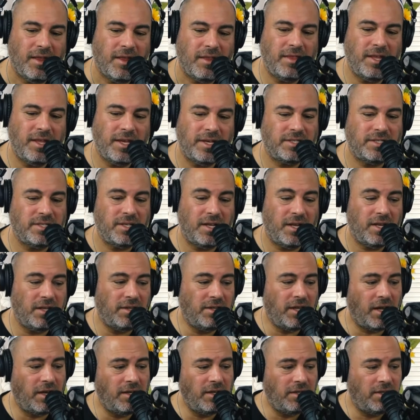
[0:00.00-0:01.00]
this
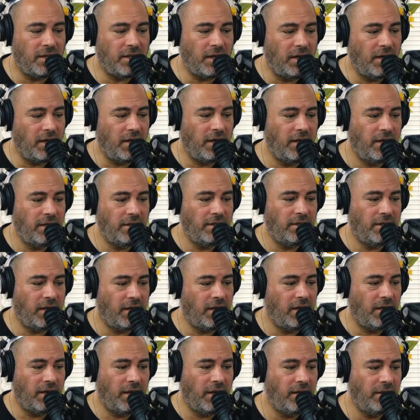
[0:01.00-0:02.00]
dun dun dun
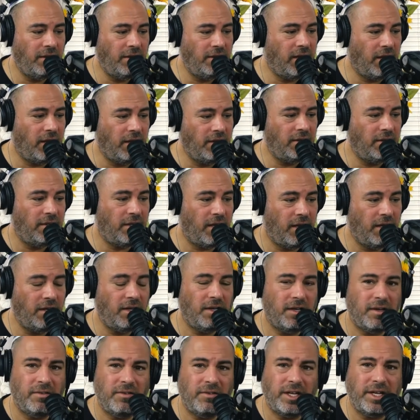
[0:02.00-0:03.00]
dun dun dun dun
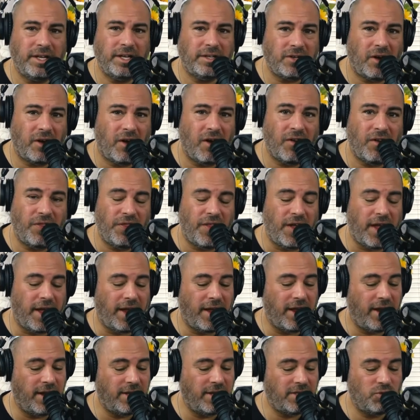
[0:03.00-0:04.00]
guitar
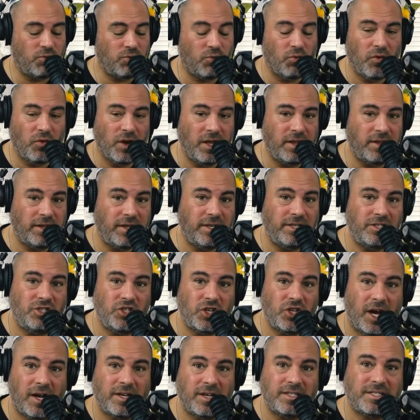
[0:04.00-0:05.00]
thing, and it's really
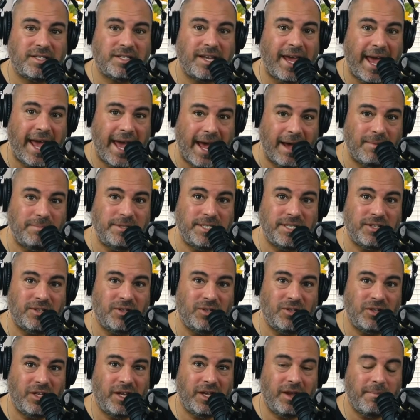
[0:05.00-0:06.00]
just
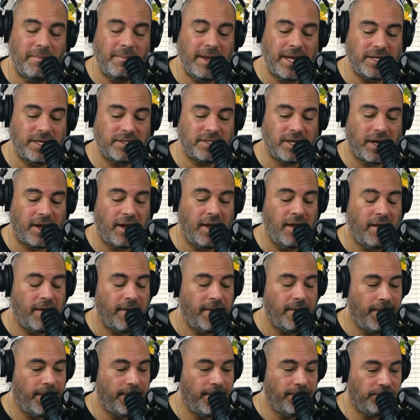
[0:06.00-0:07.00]
absolutely amazing.
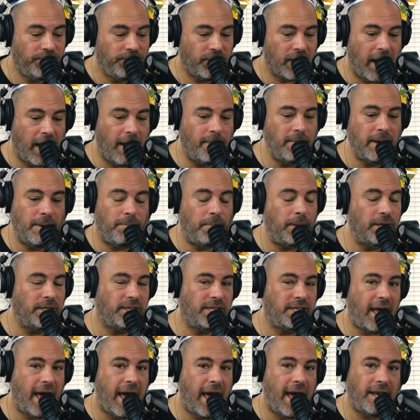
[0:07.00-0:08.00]
I'm gonna
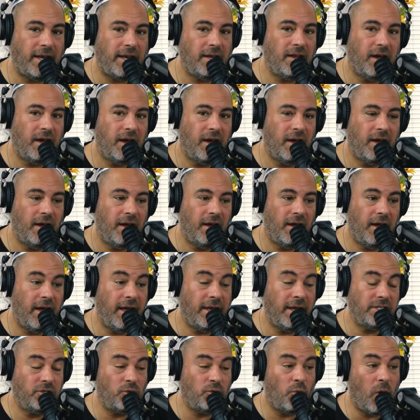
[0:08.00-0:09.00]
put that
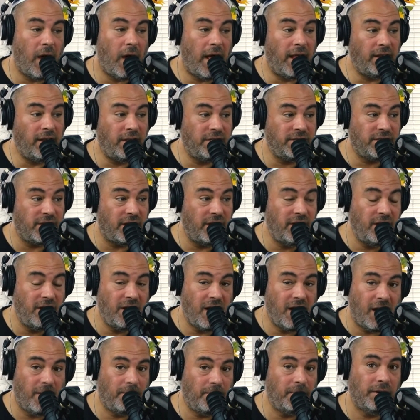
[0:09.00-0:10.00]
as well as a
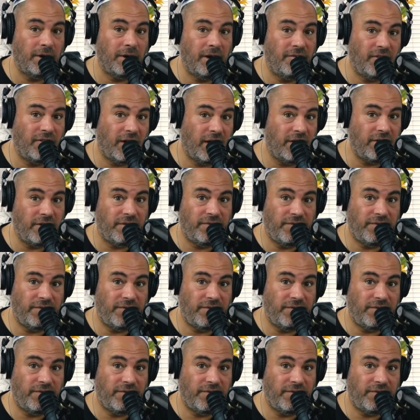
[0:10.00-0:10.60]
number of other